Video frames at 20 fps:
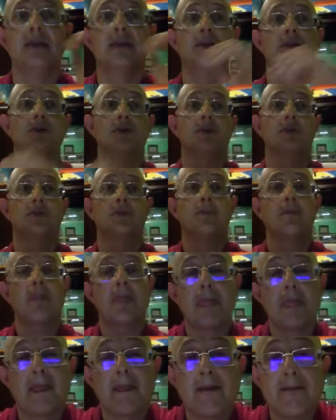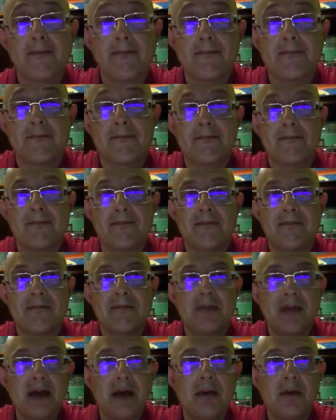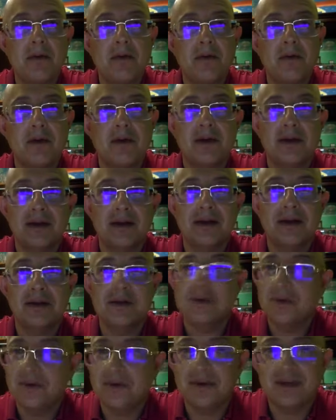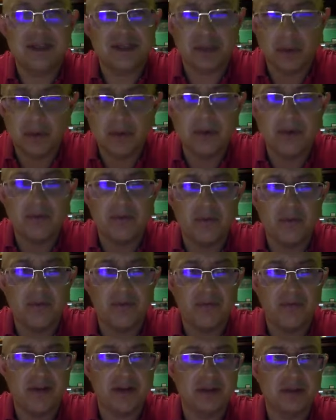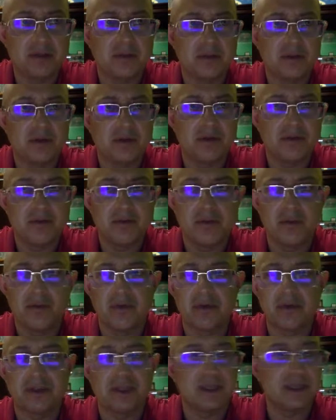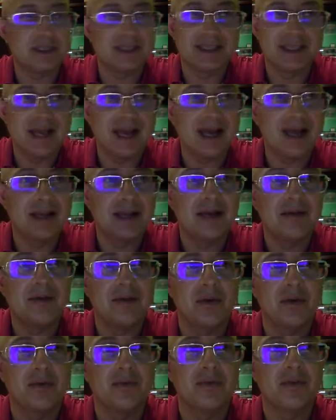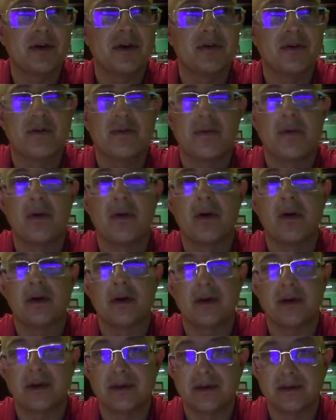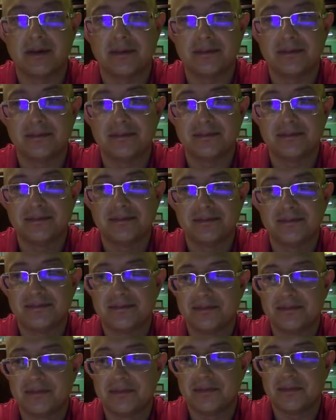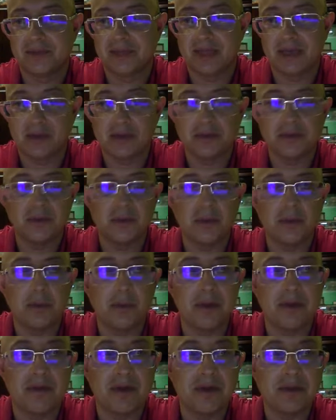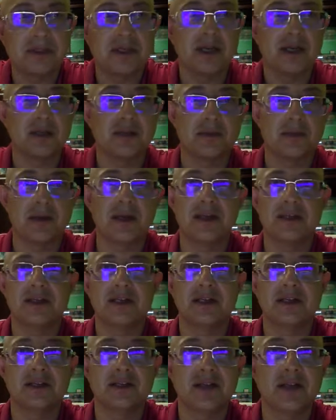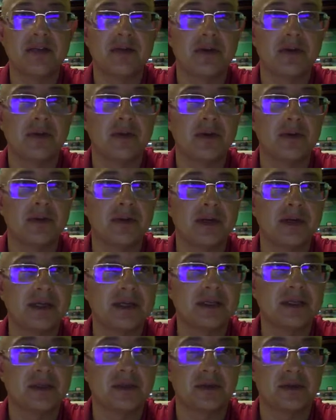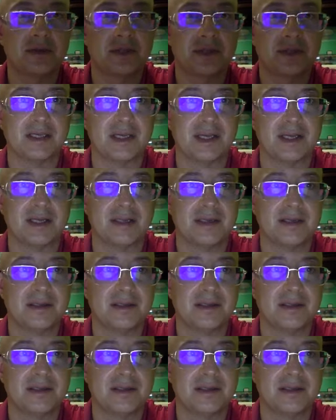So now, you know, it's only for Facebook viewers. I never offer it for like on my website. The painting is never going to be listed on the site.